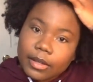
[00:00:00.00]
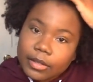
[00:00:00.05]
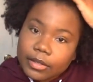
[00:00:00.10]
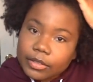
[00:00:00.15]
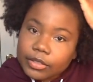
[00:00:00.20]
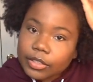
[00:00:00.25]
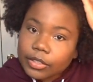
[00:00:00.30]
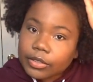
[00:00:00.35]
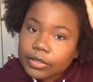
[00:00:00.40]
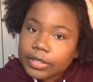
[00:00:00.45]

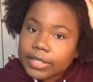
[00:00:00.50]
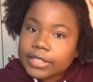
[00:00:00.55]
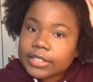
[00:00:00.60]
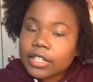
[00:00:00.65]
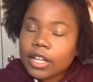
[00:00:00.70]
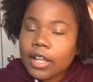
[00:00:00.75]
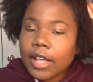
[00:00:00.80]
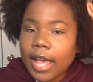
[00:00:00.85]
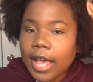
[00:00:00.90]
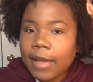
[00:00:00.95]
So this
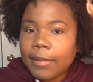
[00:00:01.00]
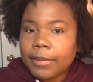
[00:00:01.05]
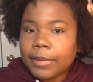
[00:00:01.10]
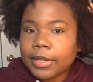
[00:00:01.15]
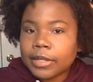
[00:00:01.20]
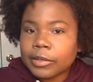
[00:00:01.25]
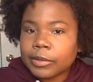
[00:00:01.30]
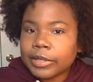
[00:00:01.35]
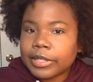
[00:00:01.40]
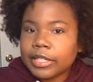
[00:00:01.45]
all
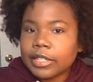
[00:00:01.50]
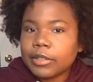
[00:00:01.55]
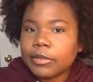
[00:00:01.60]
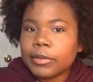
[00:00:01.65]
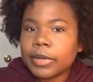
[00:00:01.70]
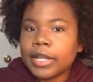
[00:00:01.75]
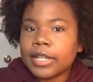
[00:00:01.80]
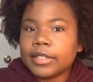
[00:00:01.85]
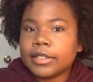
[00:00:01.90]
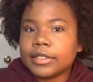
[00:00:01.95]
happened when he
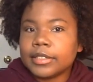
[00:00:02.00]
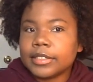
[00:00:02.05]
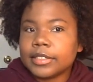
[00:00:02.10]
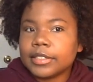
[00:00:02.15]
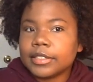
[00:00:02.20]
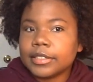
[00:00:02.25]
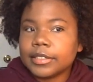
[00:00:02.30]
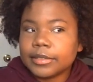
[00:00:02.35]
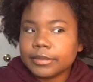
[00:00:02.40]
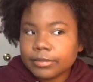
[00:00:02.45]
went
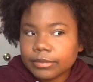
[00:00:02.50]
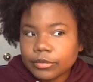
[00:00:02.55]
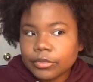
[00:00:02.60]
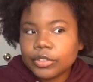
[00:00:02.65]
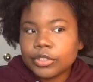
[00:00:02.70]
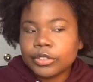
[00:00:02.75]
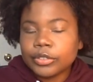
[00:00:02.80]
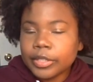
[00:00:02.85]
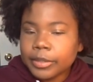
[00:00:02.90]
to